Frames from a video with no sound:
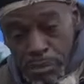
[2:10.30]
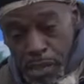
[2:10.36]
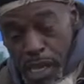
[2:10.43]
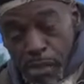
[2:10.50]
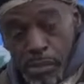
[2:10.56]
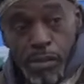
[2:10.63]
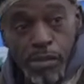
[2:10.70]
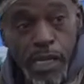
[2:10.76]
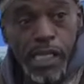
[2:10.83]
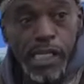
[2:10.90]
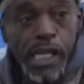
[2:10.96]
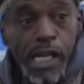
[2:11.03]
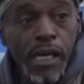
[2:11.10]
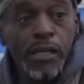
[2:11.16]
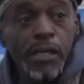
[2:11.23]
paper right
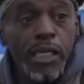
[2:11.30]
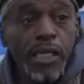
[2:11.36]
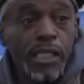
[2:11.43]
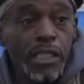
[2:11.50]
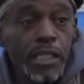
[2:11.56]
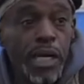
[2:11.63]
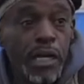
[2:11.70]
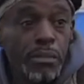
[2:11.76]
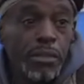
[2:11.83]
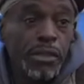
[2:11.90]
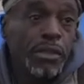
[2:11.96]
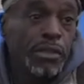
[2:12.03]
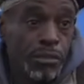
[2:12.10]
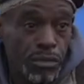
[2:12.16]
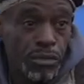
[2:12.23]
now and a couple
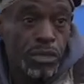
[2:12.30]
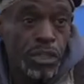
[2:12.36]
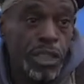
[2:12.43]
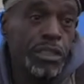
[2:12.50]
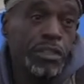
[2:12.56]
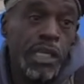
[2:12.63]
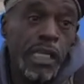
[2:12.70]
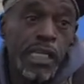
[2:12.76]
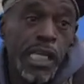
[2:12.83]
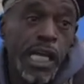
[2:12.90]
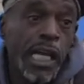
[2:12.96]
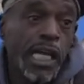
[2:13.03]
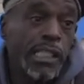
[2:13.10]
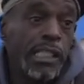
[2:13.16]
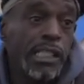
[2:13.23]
of sheets that he
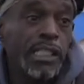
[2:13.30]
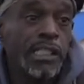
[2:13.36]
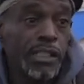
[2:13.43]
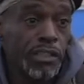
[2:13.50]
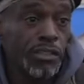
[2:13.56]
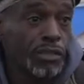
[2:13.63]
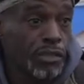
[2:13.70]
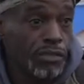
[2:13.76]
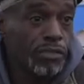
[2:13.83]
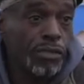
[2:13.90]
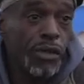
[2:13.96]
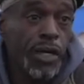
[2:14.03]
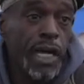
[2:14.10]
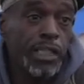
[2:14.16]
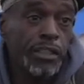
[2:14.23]
had, Belinda's on the
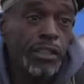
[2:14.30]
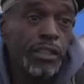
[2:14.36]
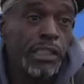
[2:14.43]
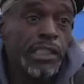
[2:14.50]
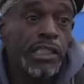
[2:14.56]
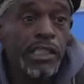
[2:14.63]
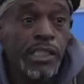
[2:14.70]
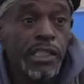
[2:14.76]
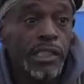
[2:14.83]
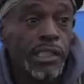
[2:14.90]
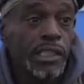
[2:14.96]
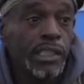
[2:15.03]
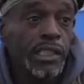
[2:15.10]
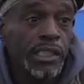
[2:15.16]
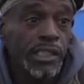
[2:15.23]
floor actually. Paper
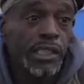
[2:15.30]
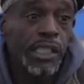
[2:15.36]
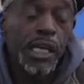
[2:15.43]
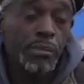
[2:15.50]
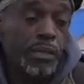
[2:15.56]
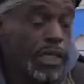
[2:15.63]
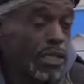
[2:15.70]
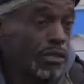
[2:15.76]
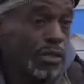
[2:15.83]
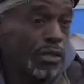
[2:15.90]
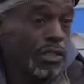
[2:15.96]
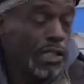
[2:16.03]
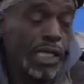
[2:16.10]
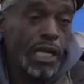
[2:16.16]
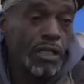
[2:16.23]
and Yeah, because all
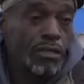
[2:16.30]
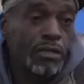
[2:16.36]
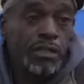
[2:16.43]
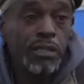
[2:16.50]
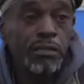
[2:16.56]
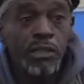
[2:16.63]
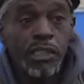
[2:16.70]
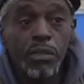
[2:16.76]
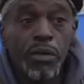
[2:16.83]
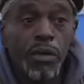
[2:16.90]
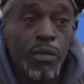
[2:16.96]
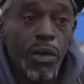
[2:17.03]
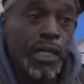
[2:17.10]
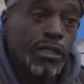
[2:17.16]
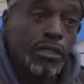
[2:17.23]
the couches and everything were
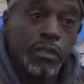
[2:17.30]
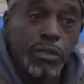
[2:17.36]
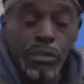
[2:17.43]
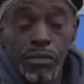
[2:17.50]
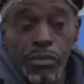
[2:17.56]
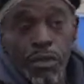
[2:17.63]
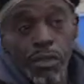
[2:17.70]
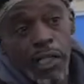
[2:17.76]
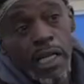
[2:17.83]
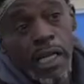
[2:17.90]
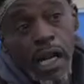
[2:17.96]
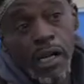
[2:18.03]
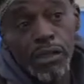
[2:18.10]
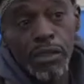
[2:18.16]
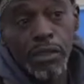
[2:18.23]
wet, so we threw all that
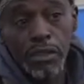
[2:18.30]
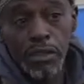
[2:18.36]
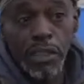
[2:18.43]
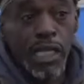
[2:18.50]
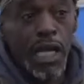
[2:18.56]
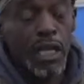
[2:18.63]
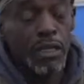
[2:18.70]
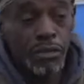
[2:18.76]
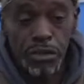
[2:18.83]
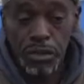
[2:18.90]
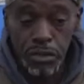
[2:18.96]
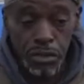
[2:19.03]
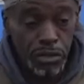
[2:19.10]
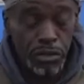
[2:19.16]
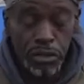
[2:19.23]
out. We lost the
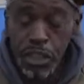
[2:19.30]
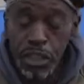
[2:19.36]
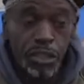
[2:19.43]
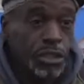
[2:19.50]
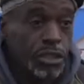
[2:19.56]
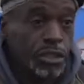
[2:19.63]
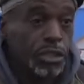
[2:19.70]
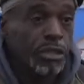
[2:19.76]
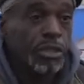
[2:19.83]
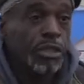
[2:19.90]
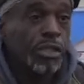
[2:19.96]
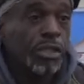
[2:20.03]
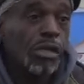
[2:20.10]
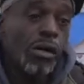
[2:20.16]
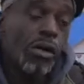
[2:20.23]
couches, dishes,
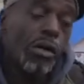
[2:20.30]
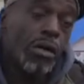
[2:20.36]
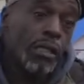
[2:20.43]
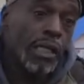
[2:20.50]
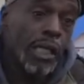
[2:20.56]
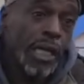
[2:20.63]
all of